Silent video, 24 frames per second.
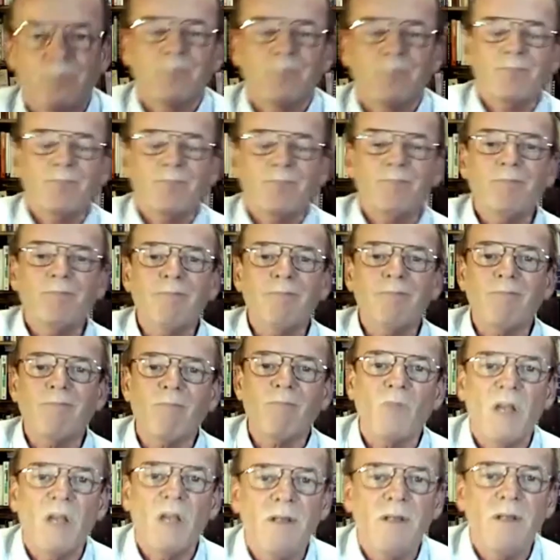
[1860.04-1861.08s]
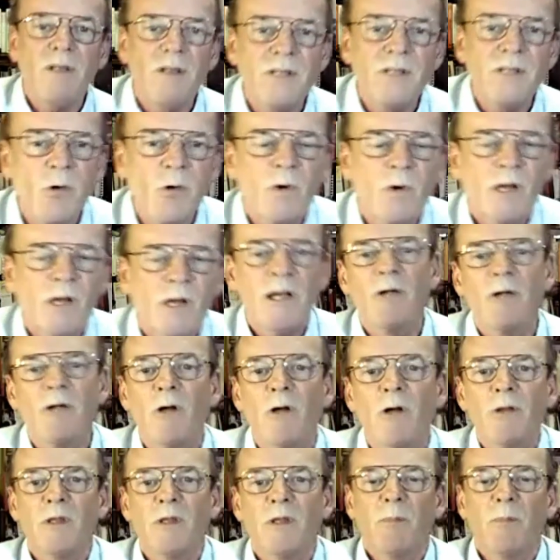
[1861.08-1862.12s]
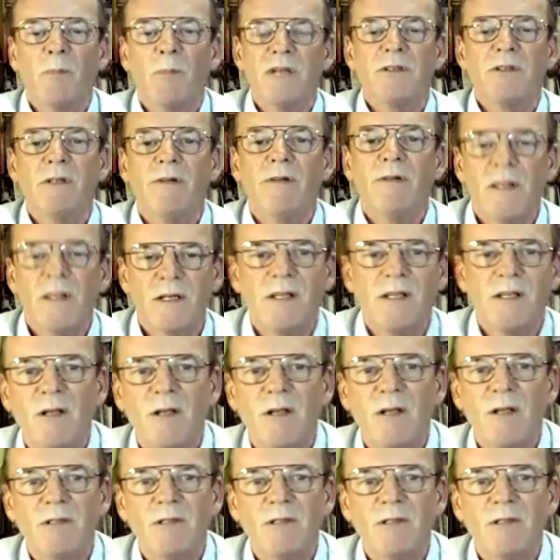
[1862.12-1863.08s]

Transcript: You saw earlier on the picture of how the consultant typically